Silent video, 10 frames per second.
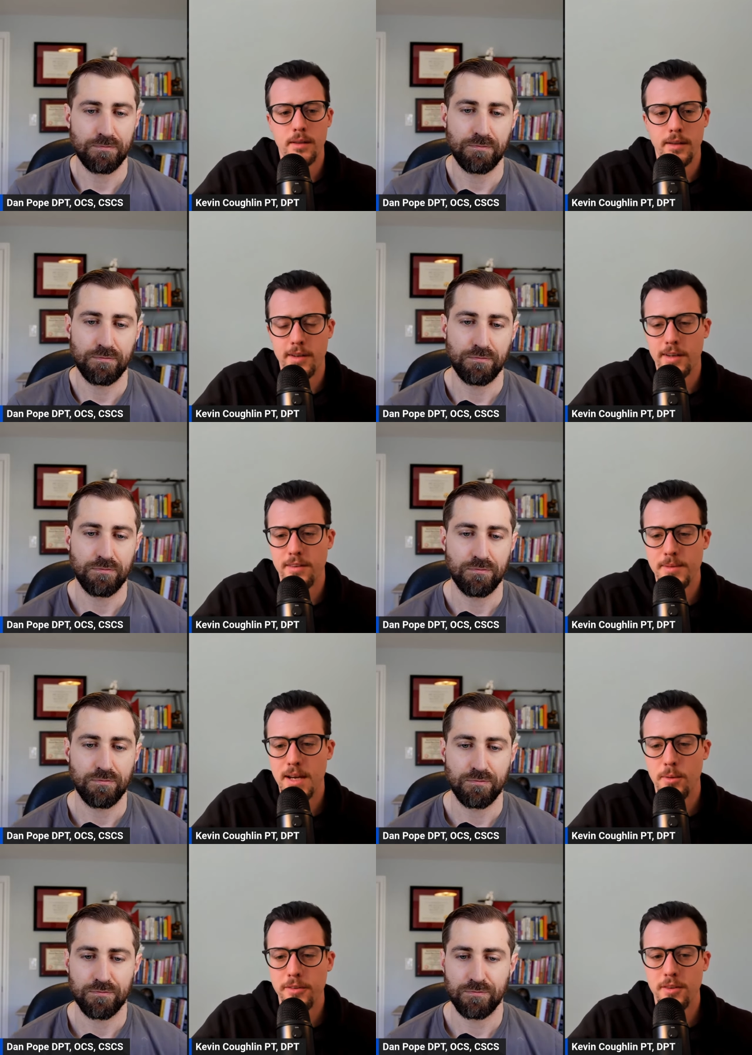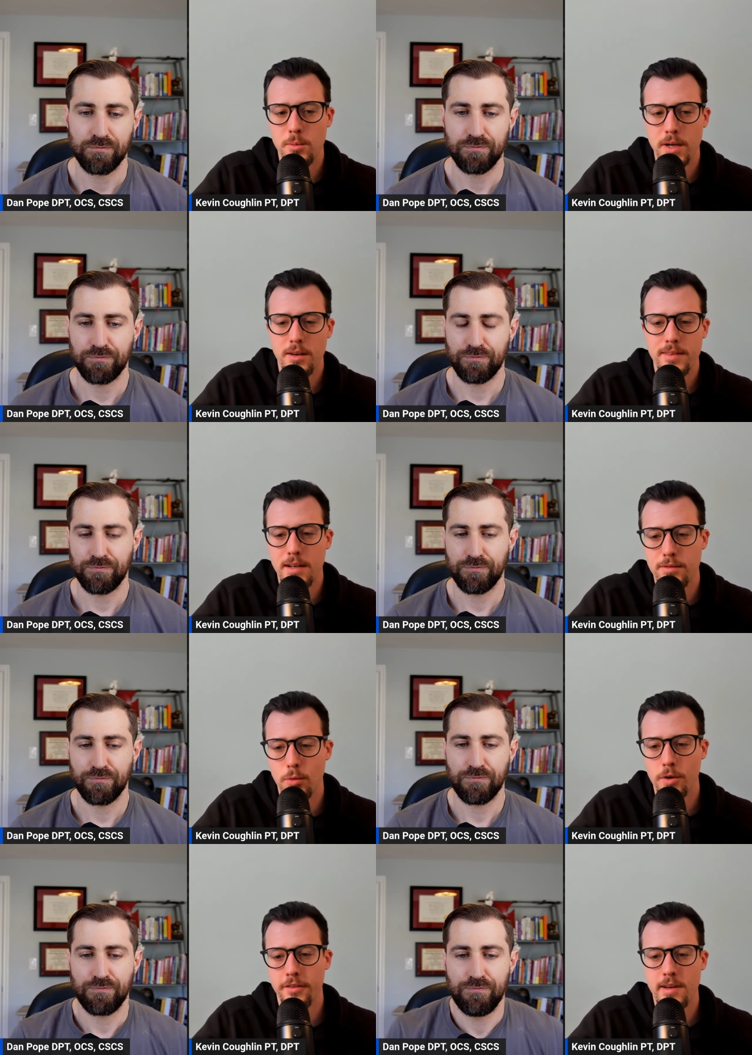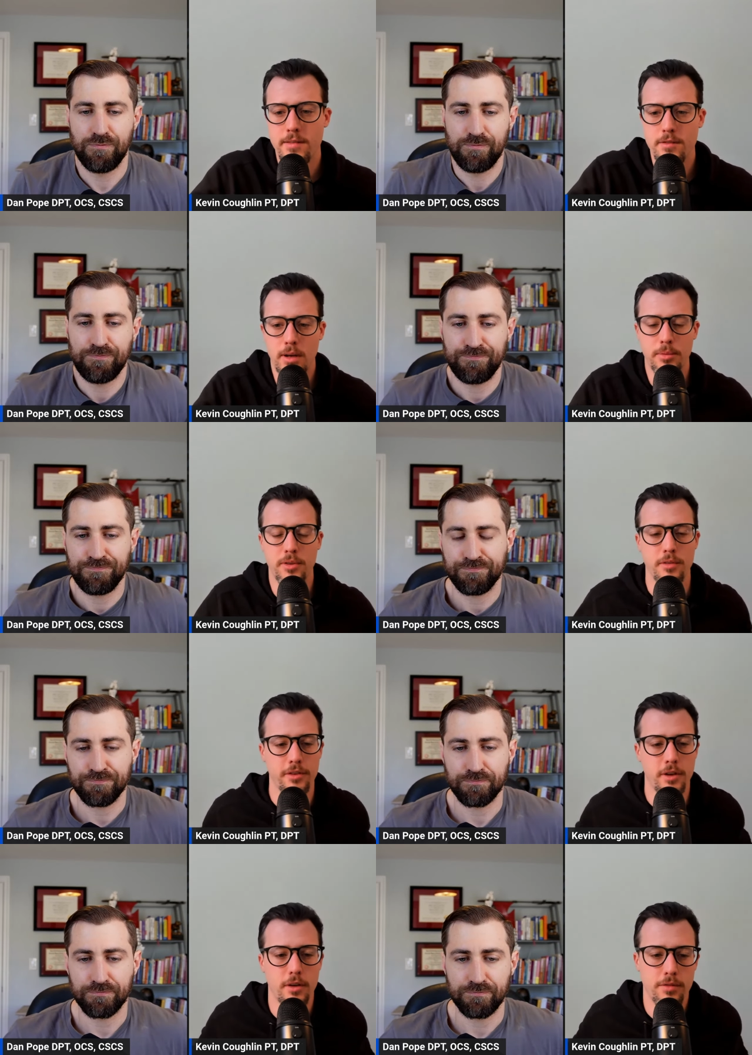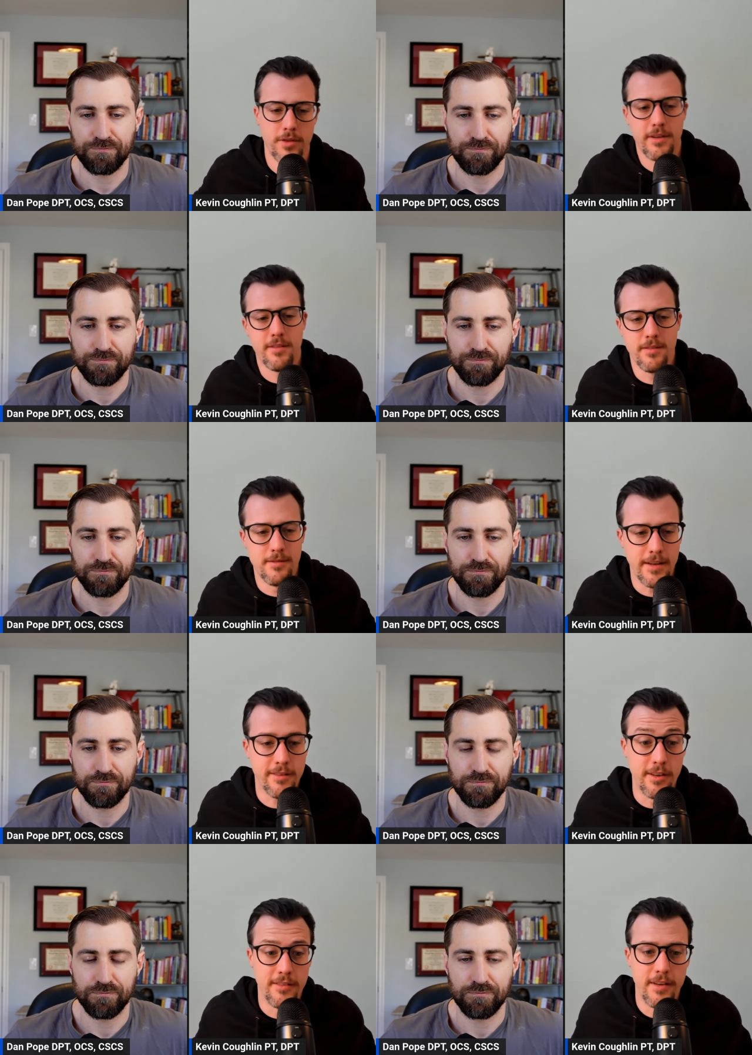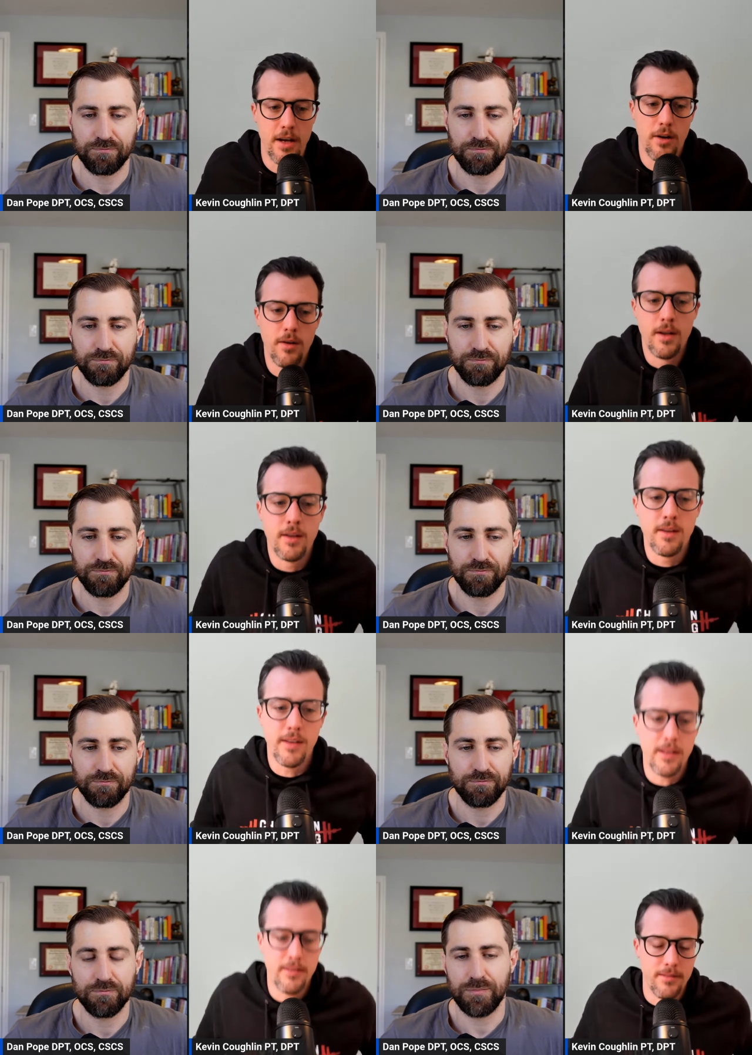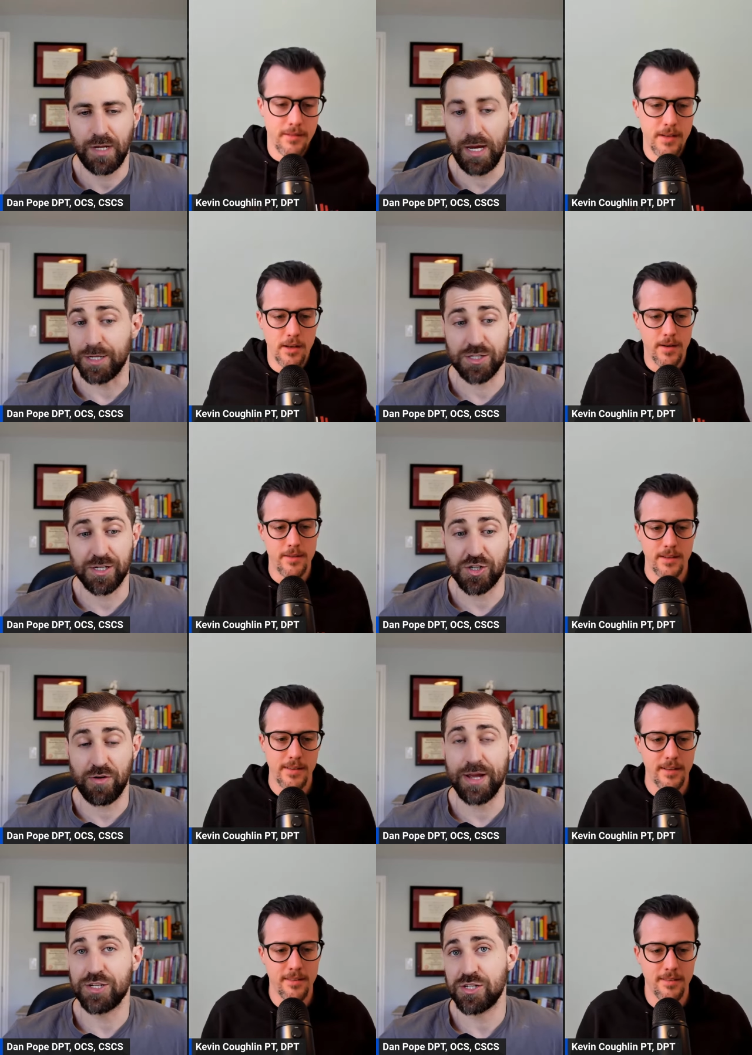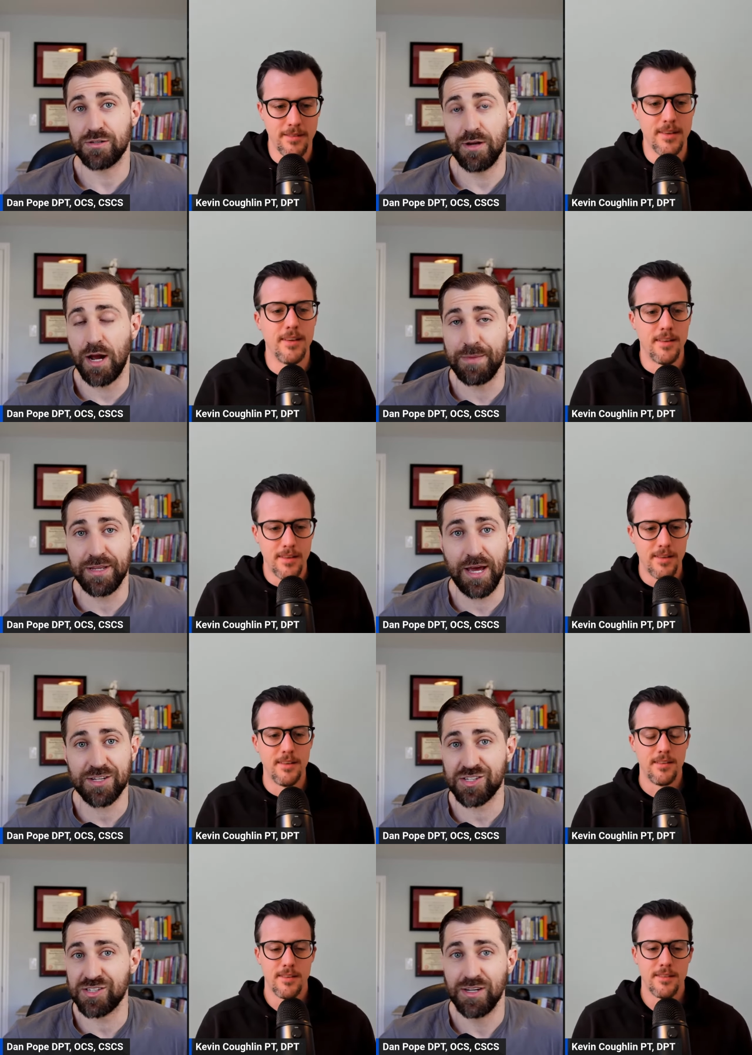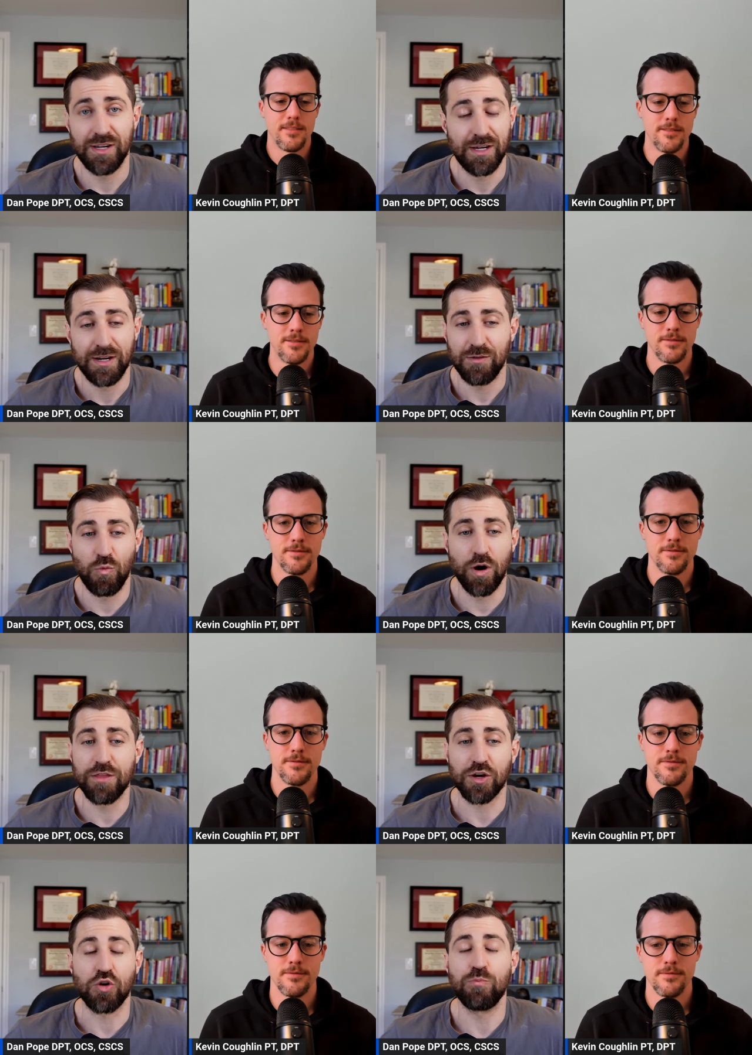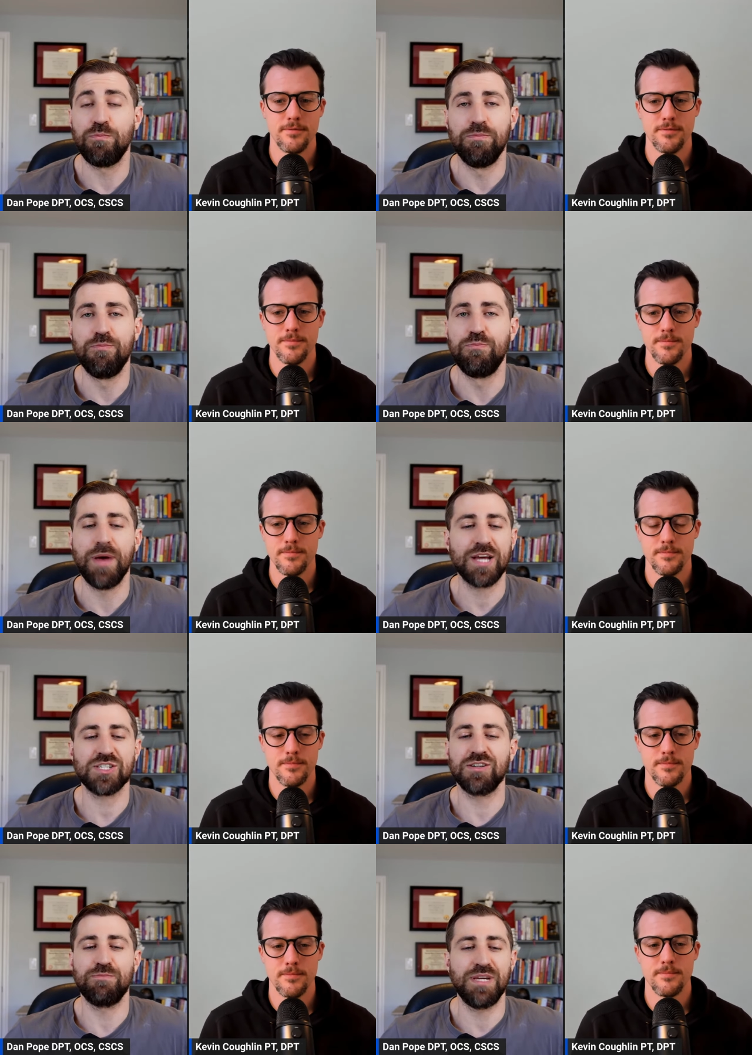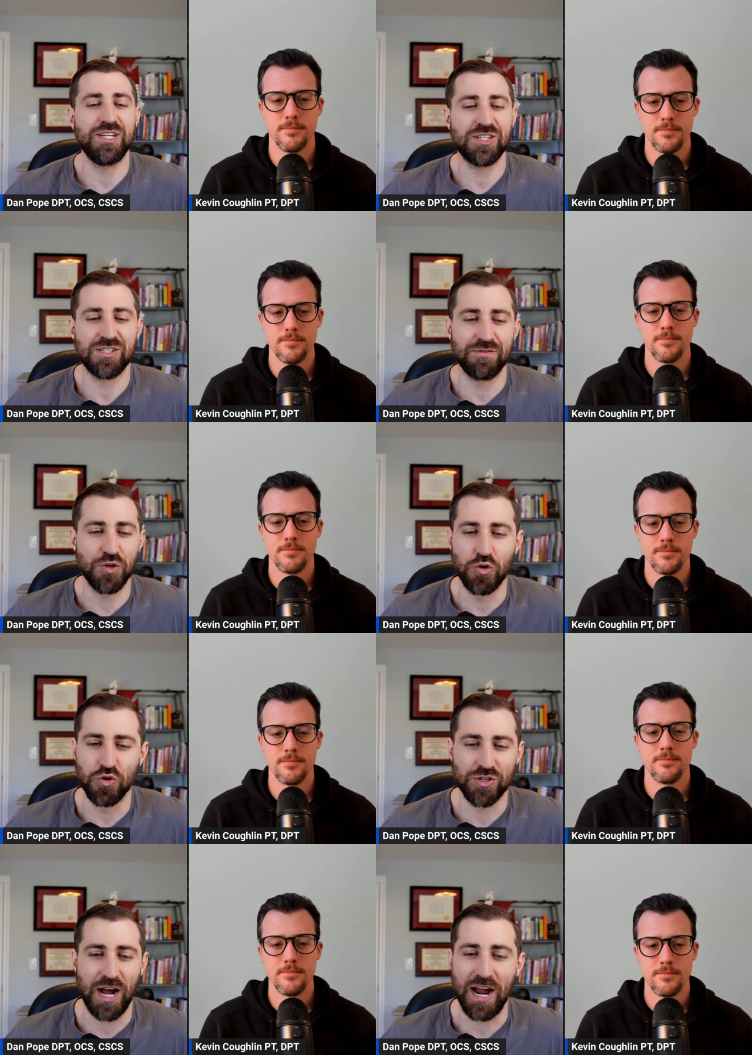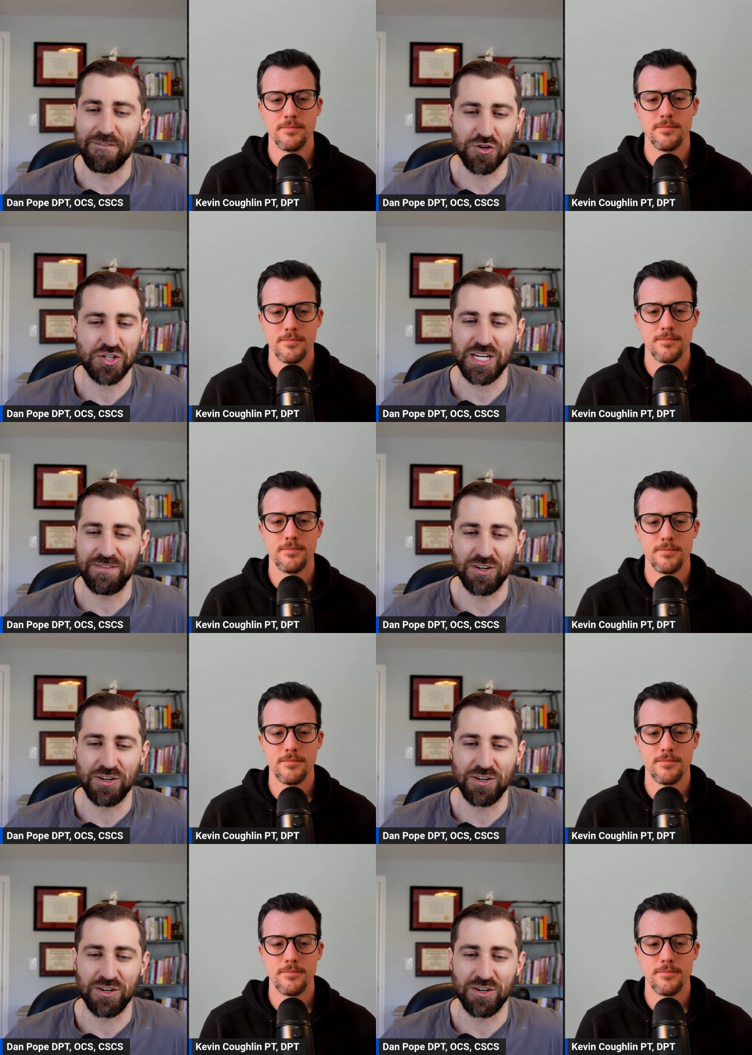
Speaker 1: That's awesome. Yeah, I wasn't aware of that 4 to 7 reps in reserve. So that's good to know.
Speaker 2: And yeah, you know, I mean, that's one of the best pieces of news I've received in a